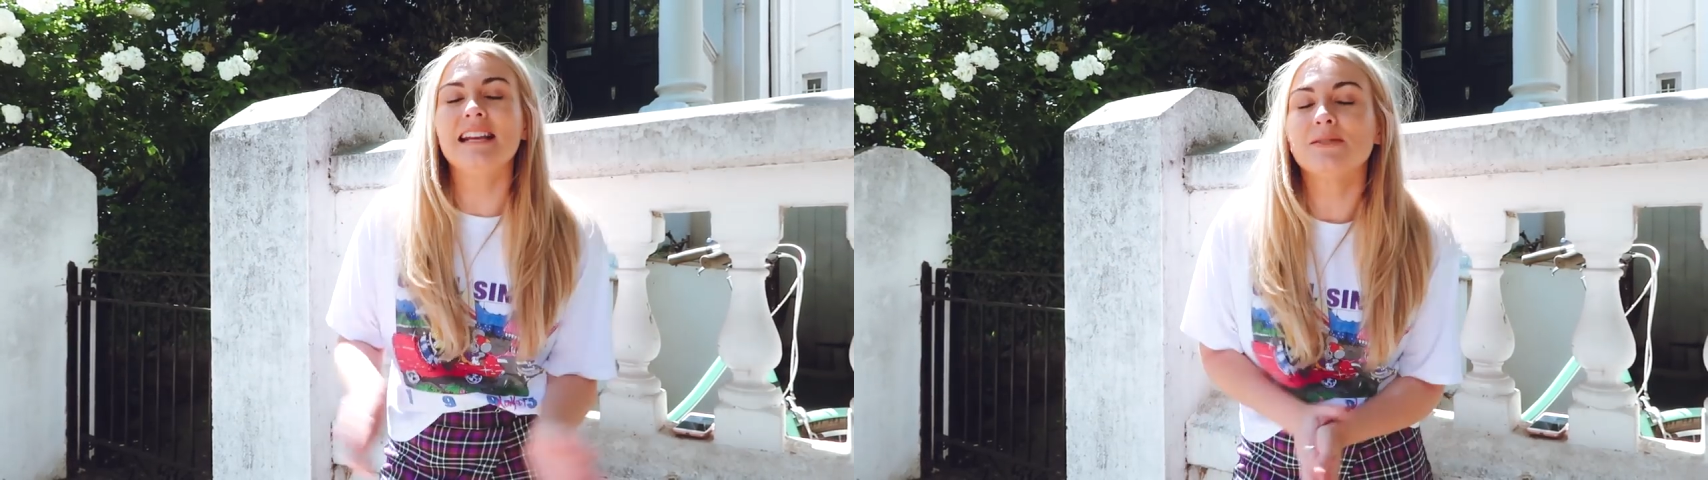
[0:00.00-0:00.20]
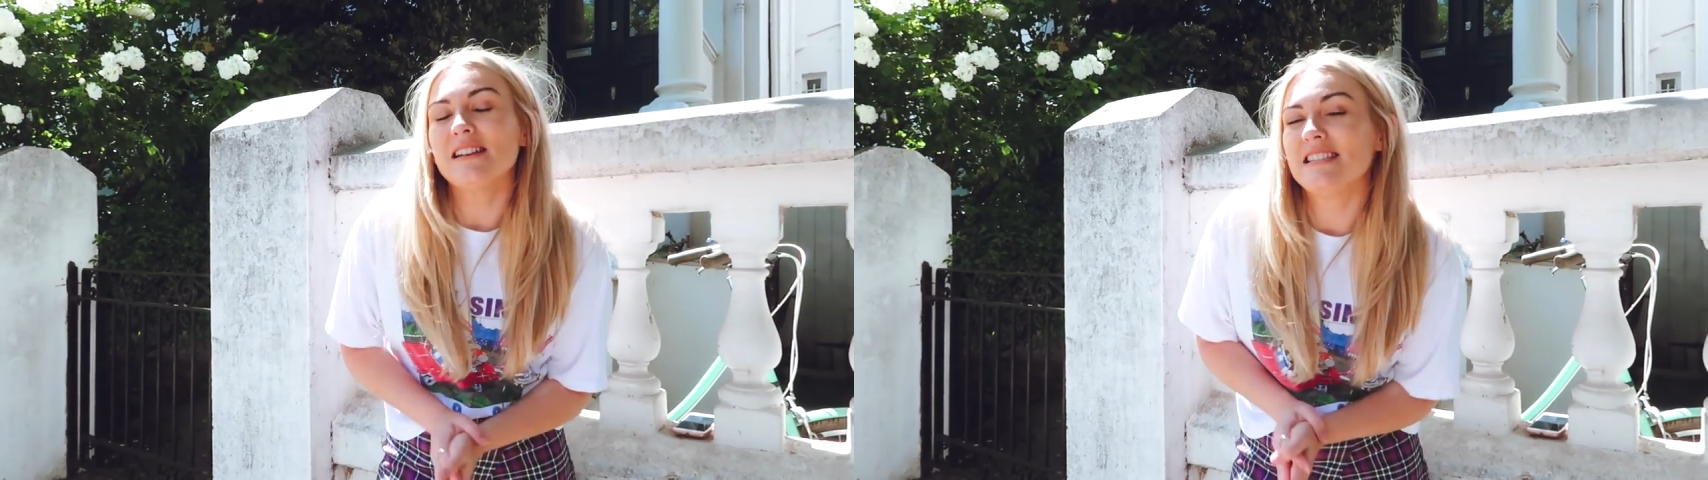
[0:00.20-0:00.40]

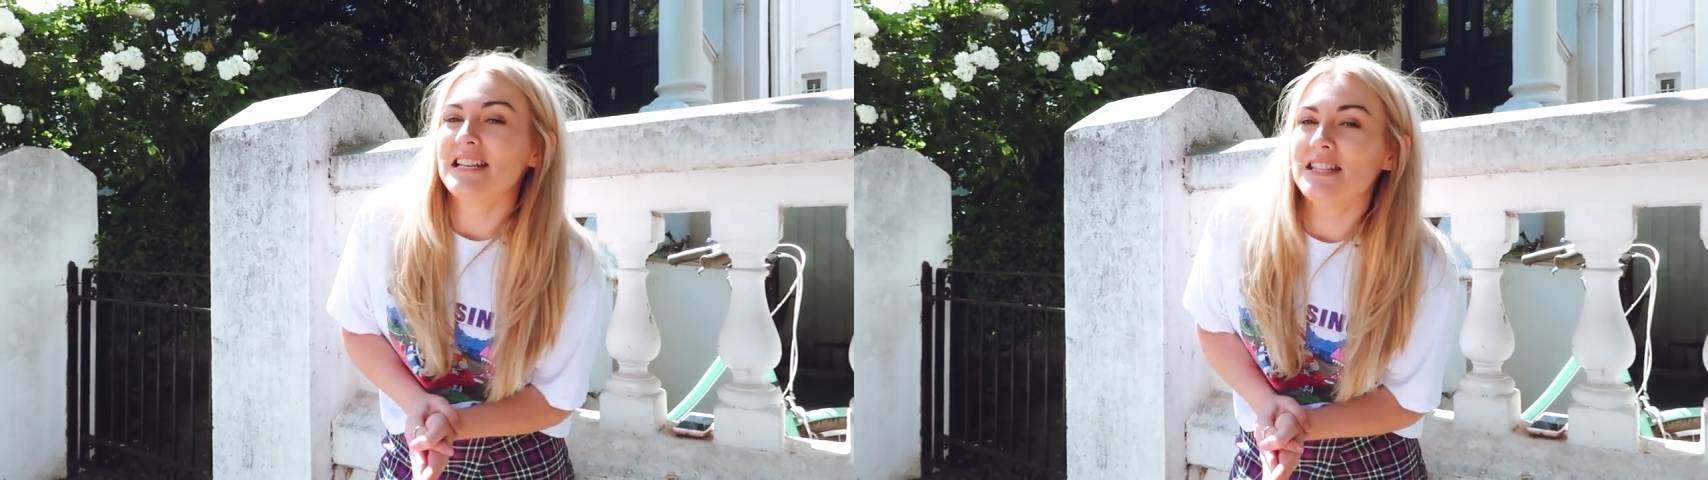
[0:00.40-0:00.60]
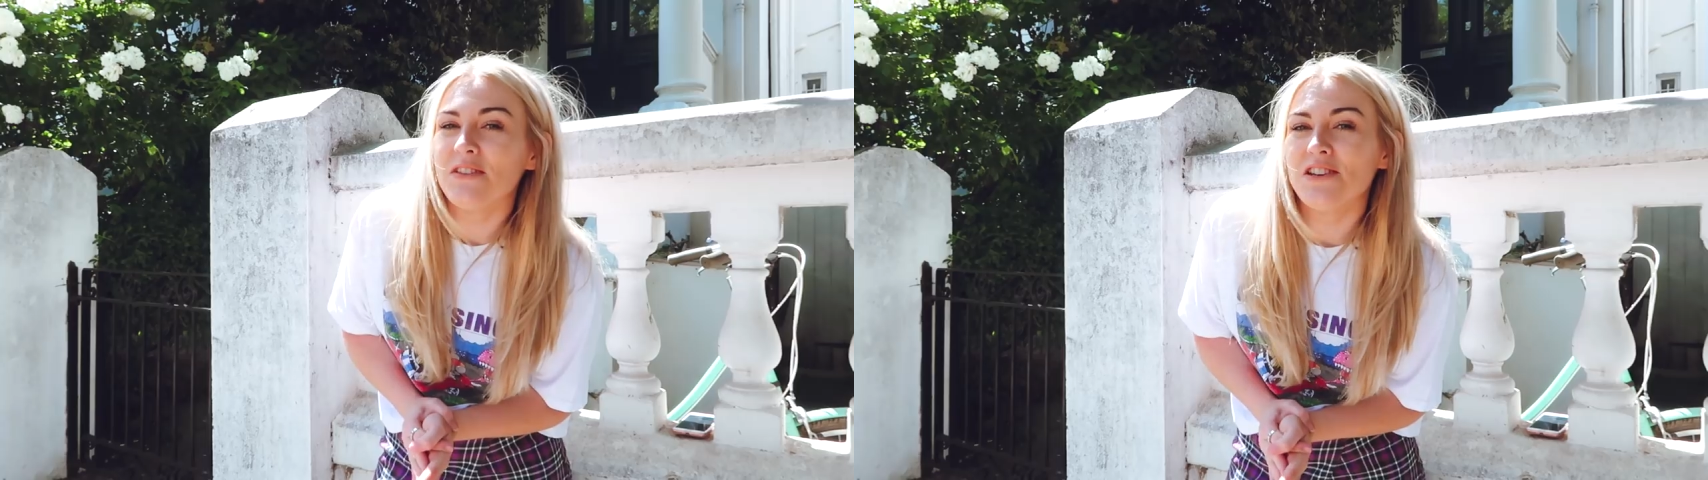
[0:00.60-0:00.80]
Please wait to the
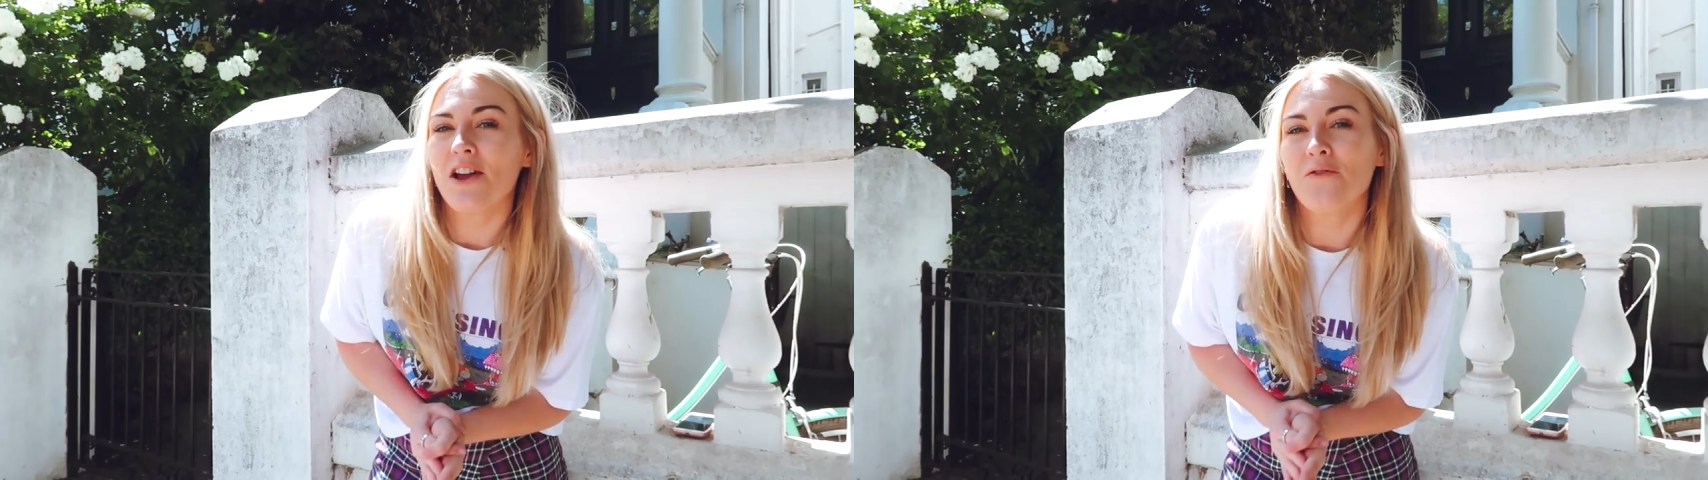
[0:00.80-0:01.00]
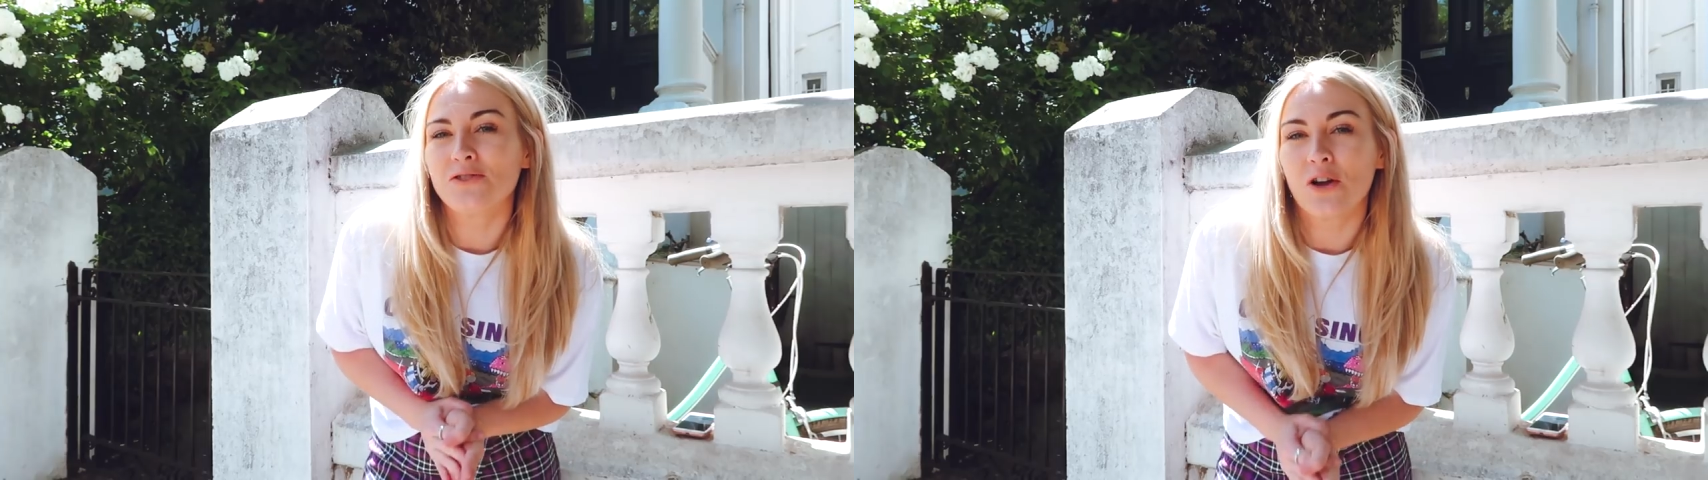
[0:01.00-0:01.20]
end of the
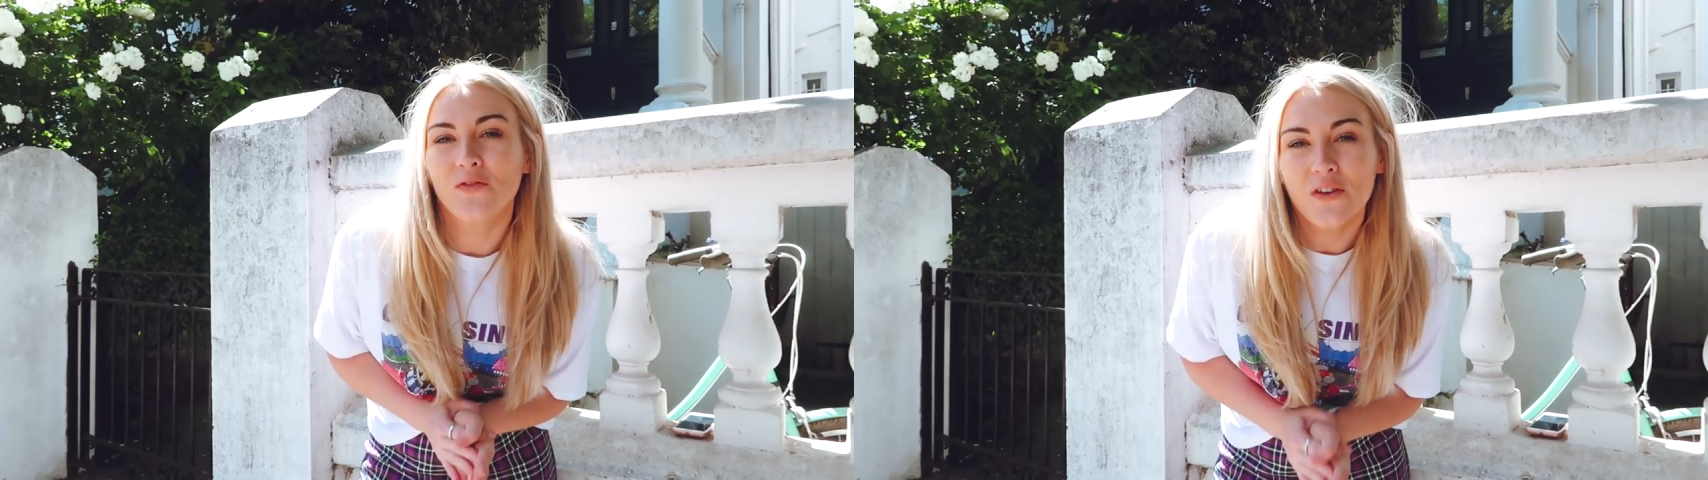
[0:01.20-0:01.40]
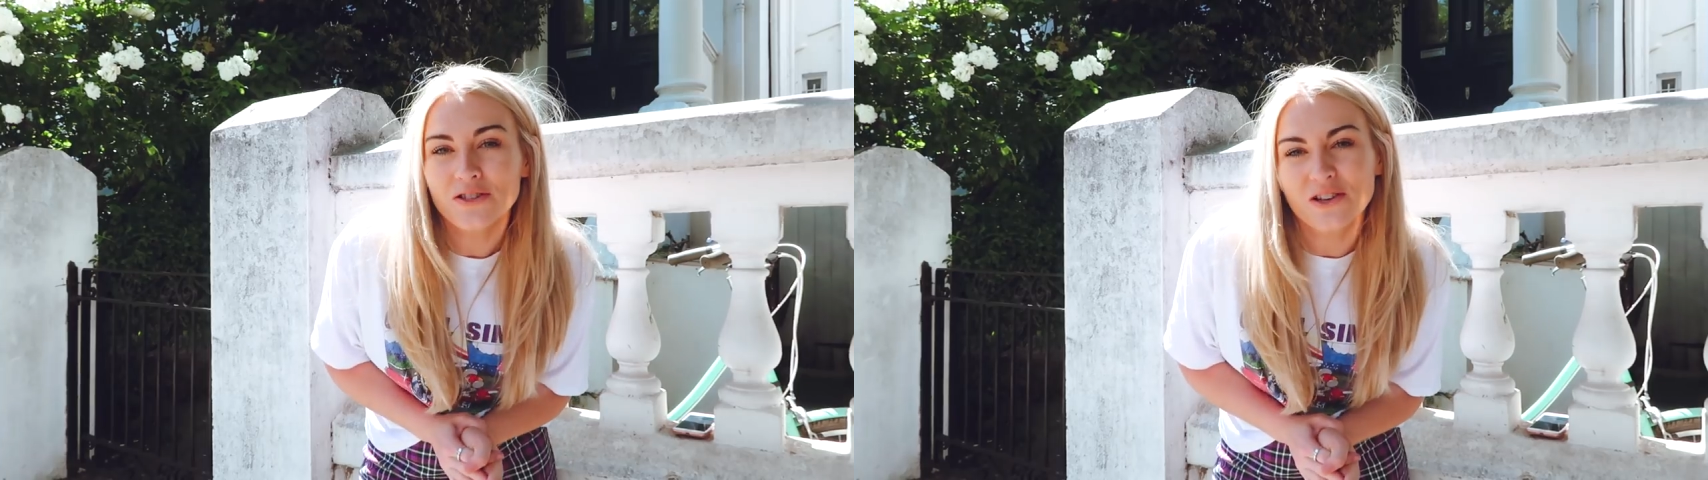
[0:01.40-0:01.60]
video. I've also
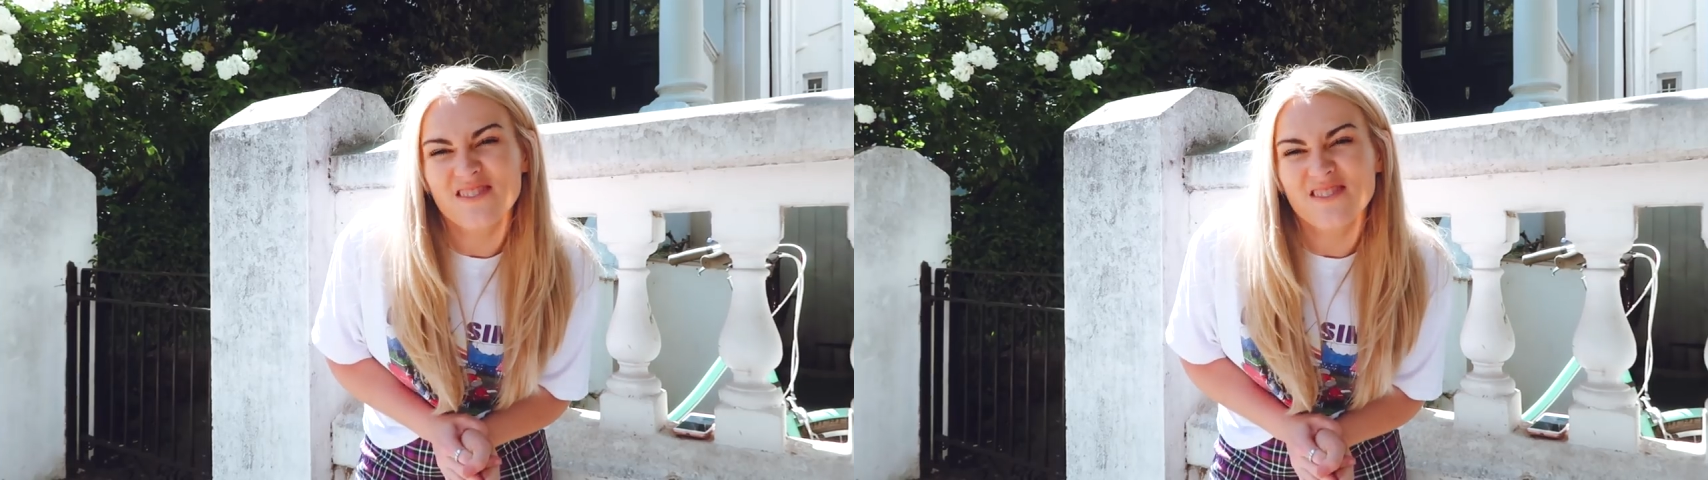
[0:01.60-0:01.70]
got a photo